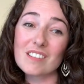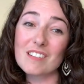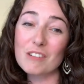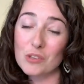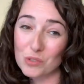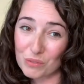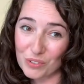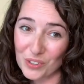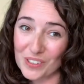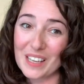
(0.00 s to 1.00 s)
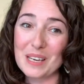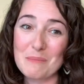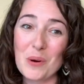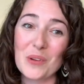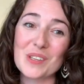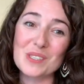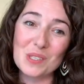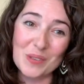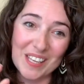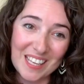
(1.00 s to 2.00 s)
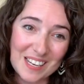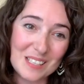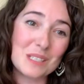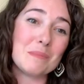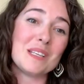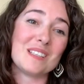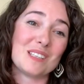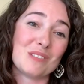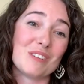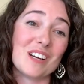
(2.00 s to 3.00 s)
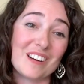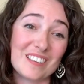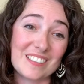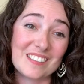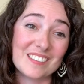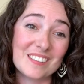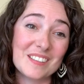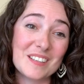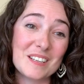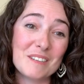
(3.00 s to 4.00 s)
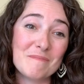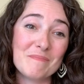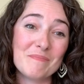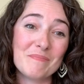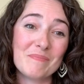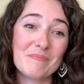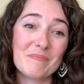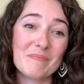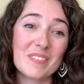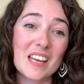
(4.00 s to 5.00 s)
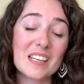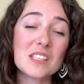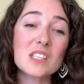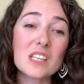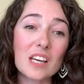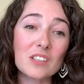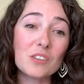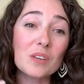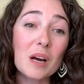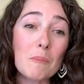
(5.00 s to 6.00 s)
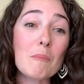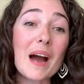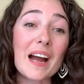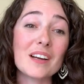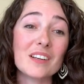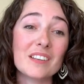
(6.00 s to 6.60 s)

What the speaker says: useful anymore. This is where they need to be disregarded. And instead you come back